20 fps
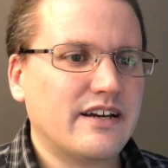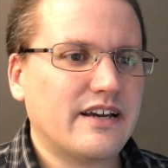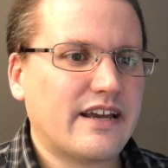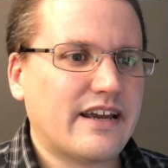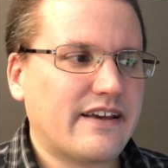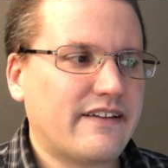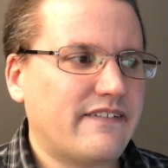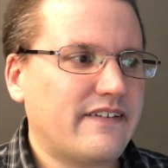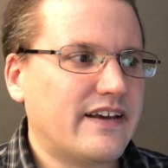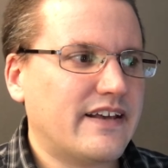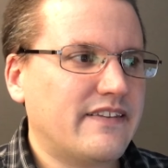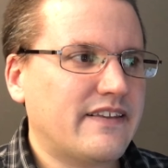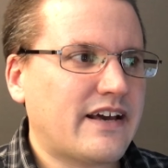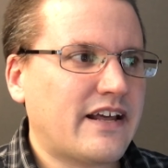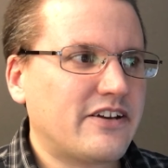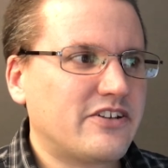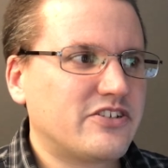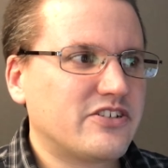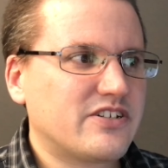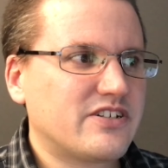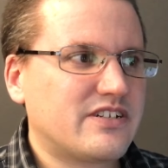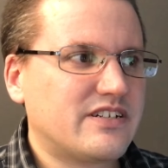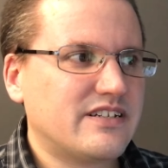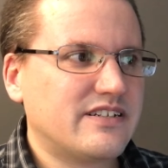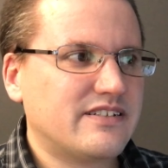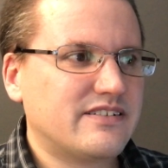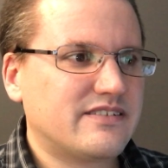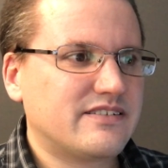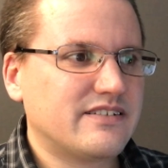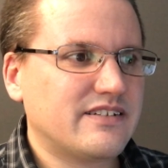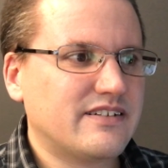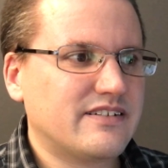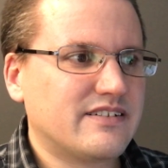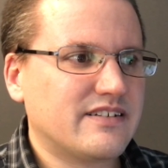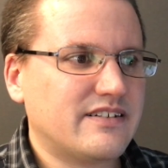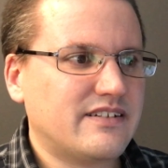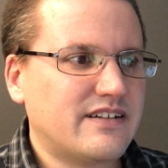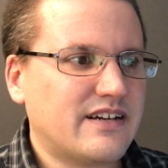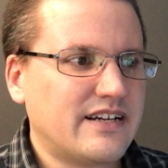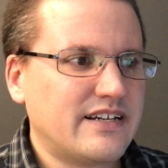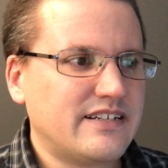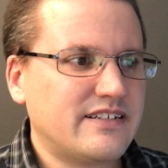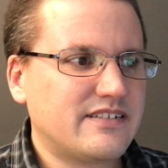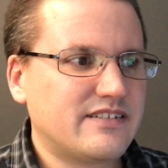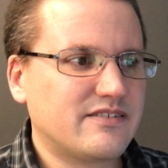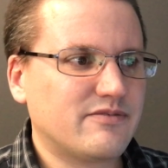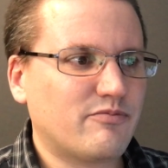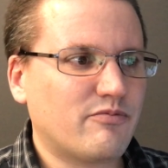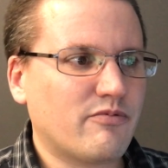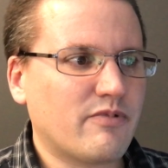and that just is a nice